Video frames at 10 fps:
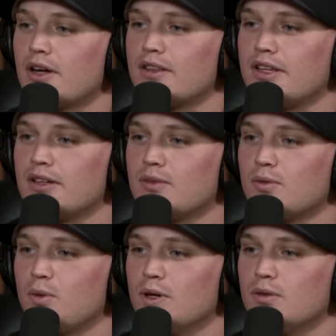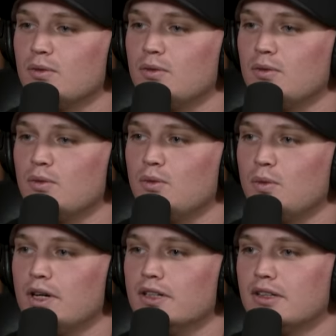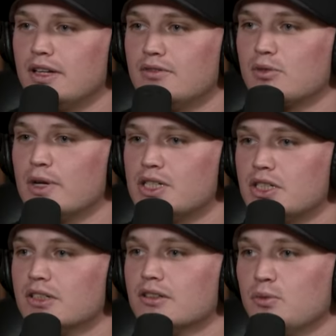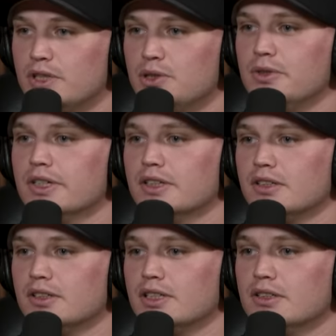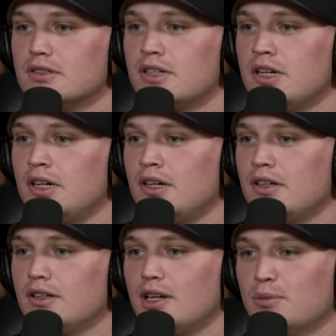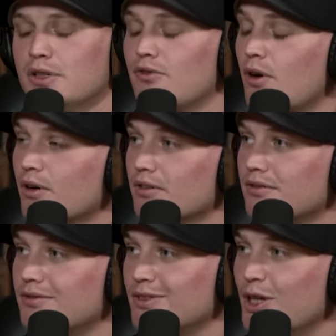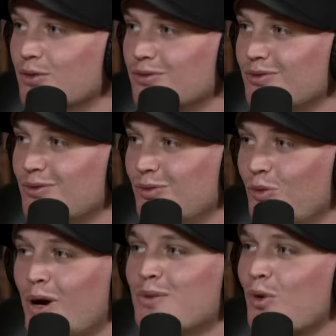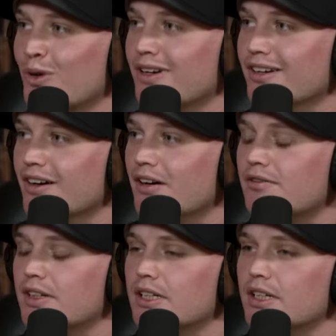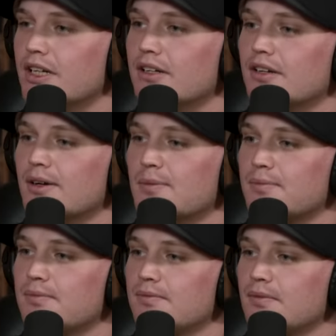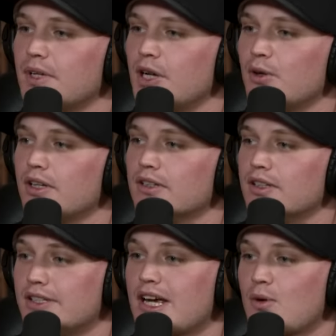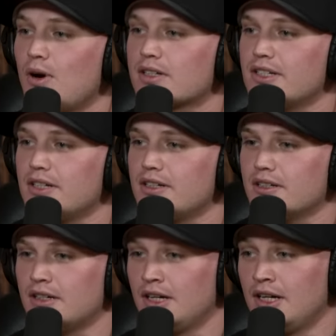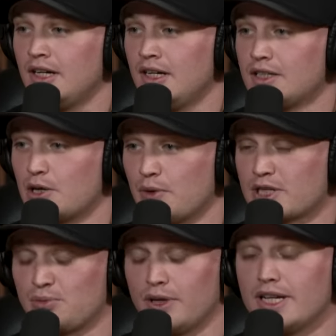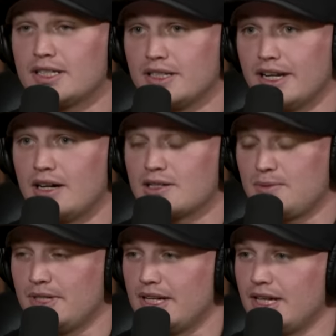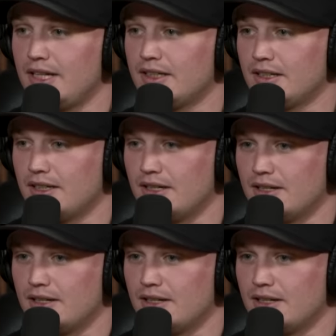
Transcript: know, I think what information we do get is going to be far, you know, way more than enough. And you know, the day I walked into Rick's place, the announcement day, and